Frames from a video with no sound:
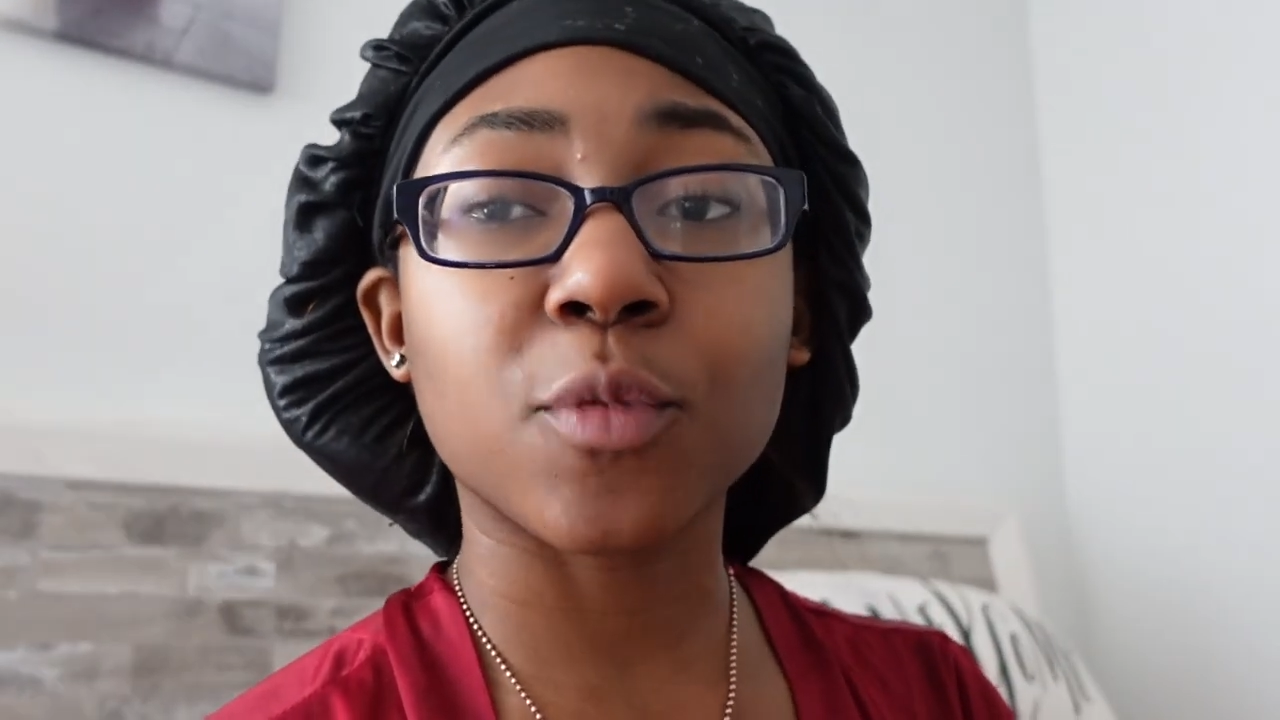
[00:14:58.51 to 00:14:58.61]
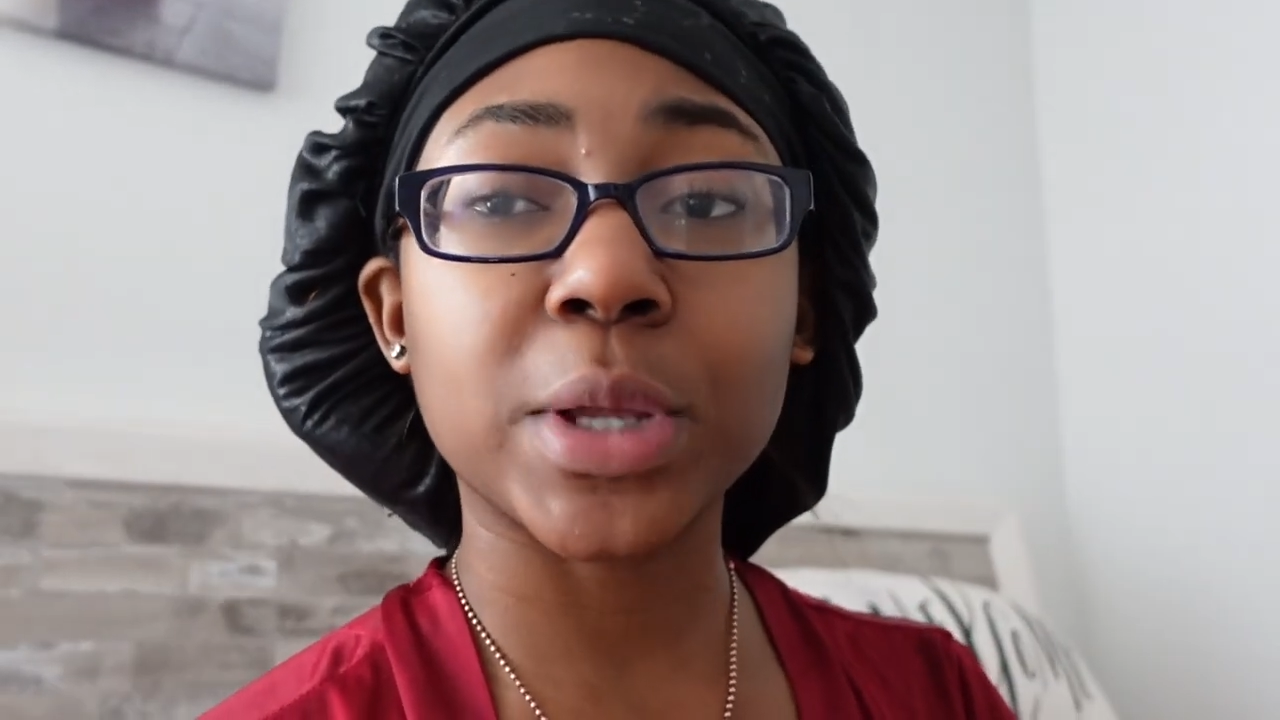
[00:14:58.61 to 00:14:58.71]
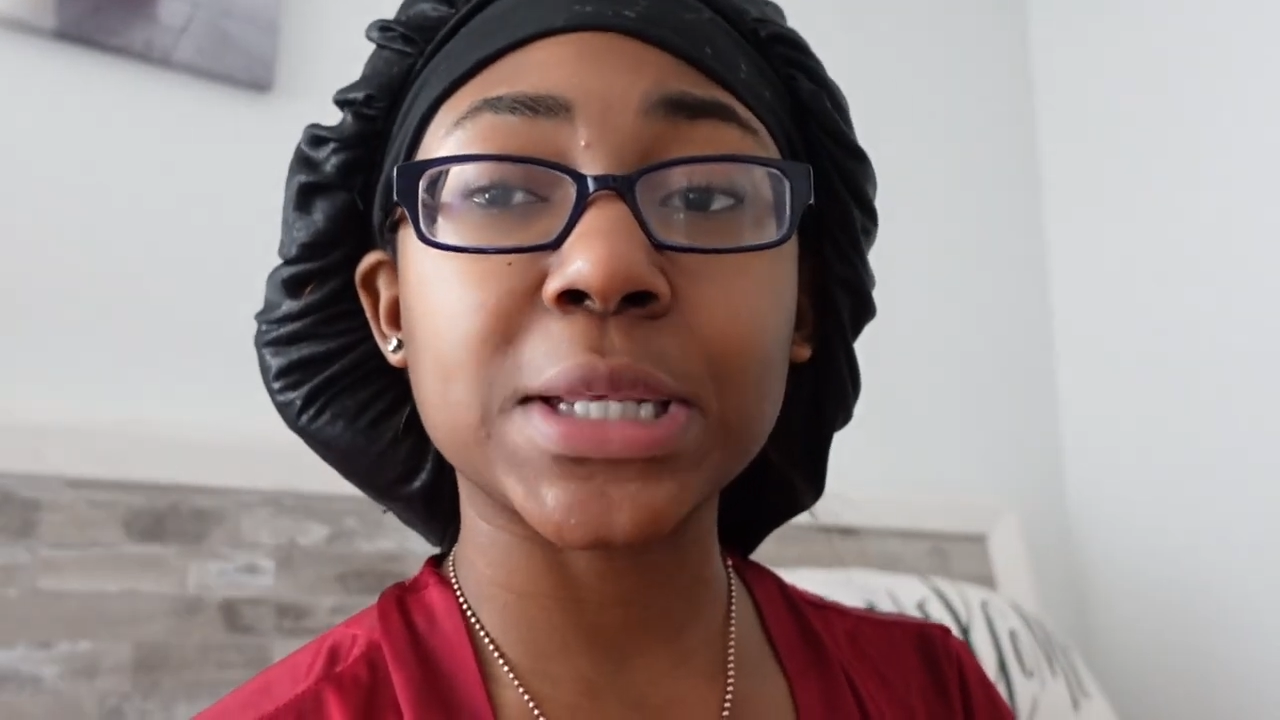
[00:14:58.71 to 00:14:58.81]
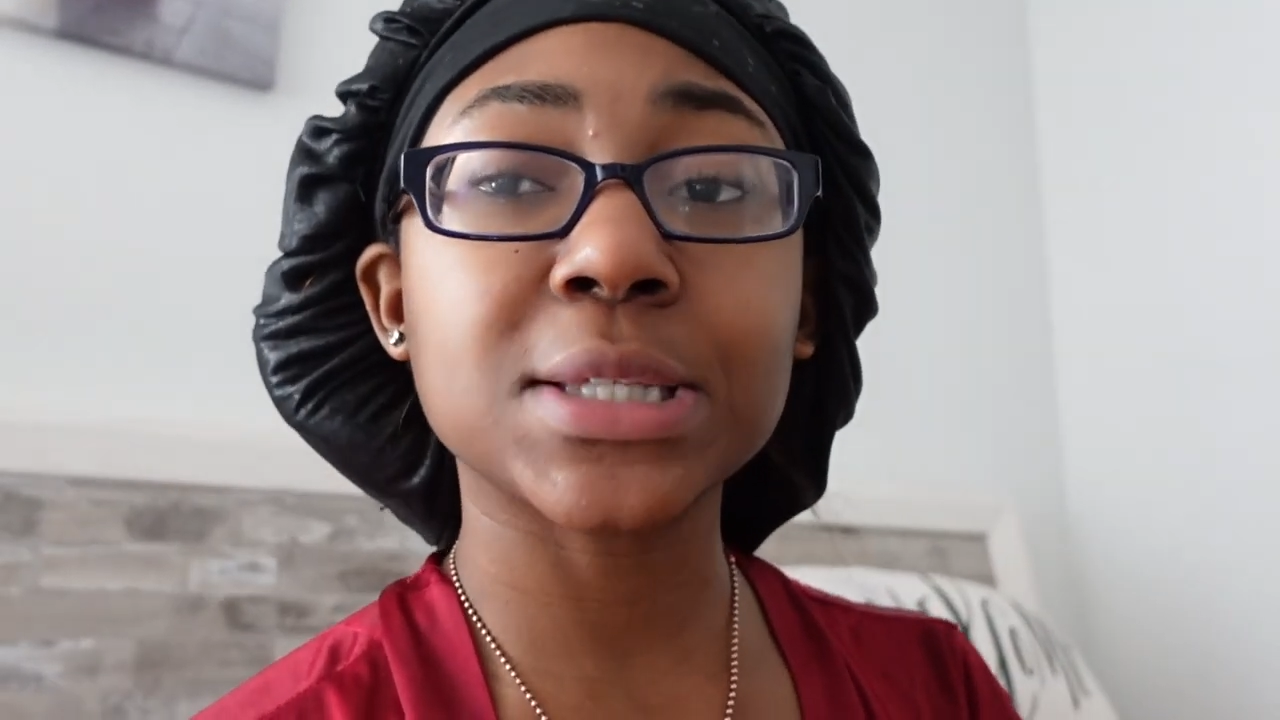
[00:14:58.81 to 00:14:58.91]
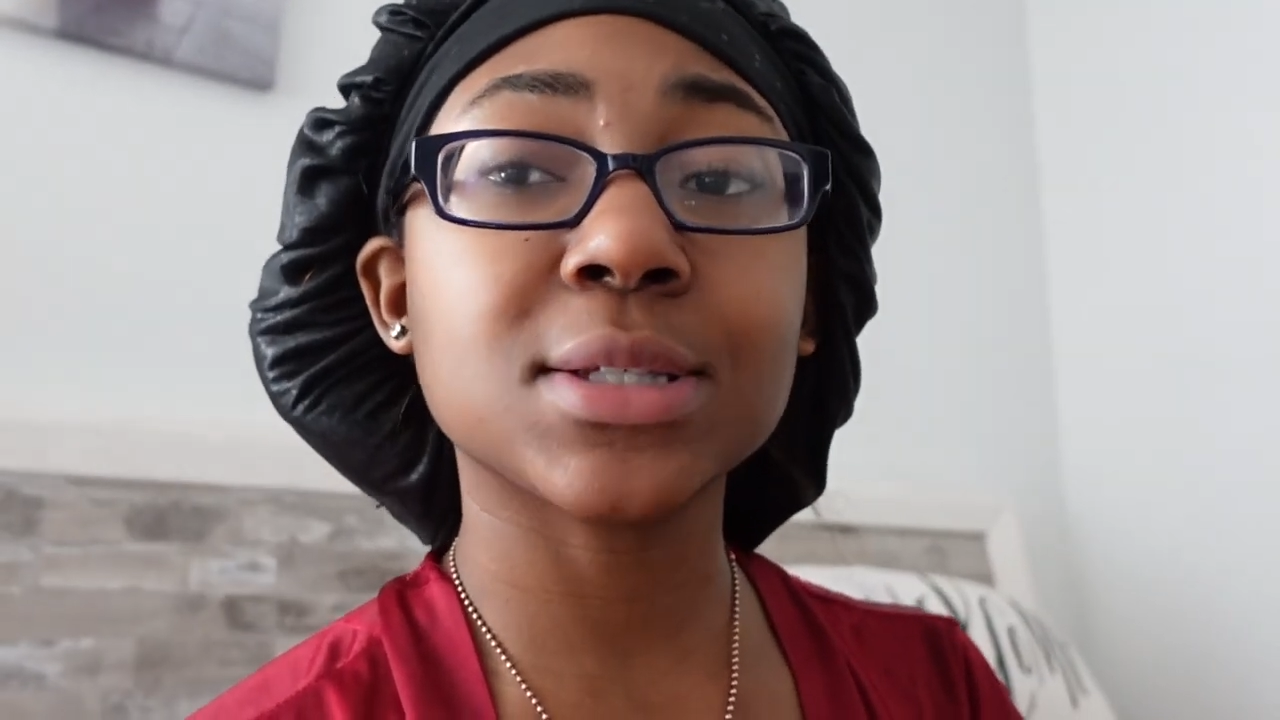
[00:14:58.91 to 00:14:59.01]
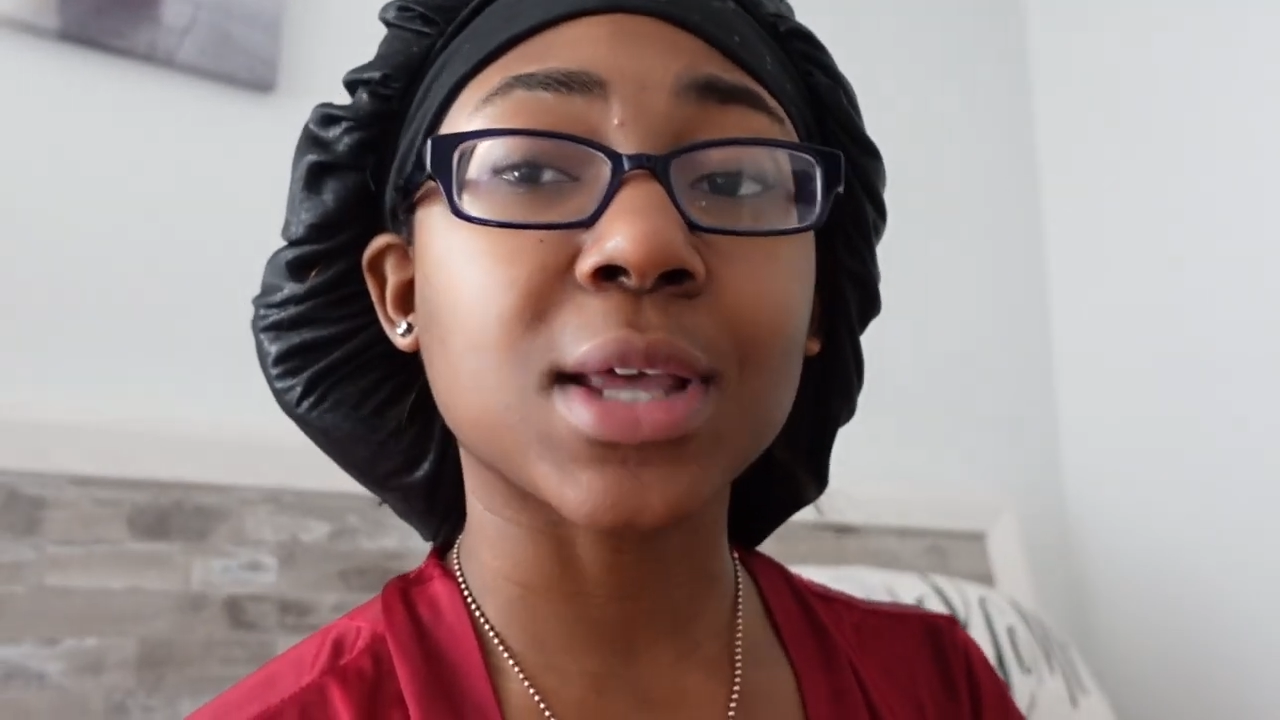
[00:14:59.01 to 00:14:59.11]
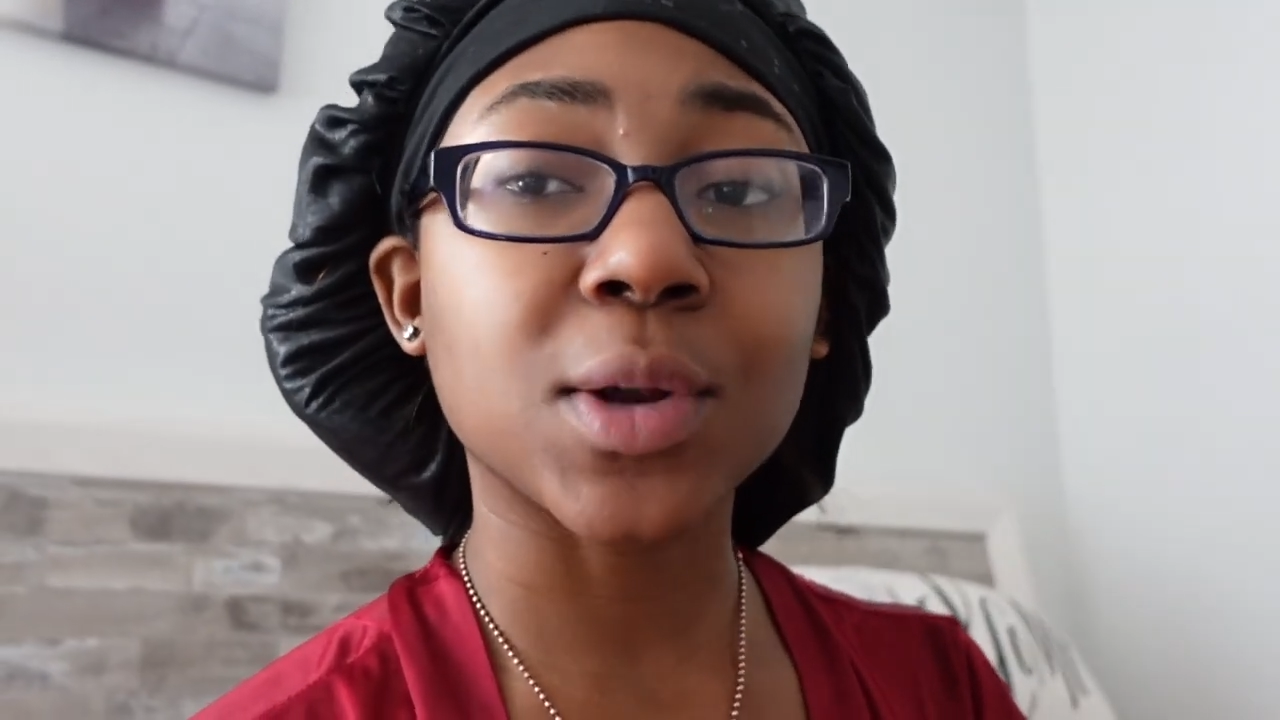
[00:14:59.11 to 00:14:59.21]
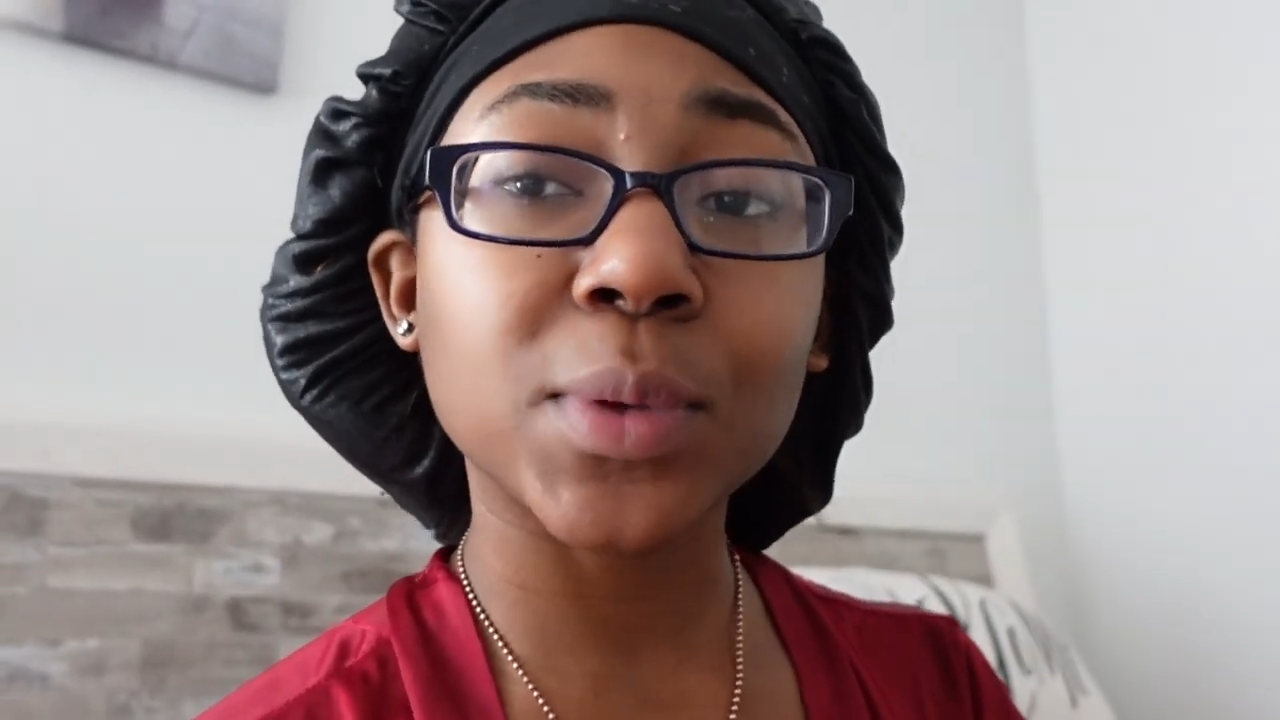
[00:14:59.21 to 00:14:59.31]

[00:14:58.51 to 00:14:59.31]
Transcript: when he's done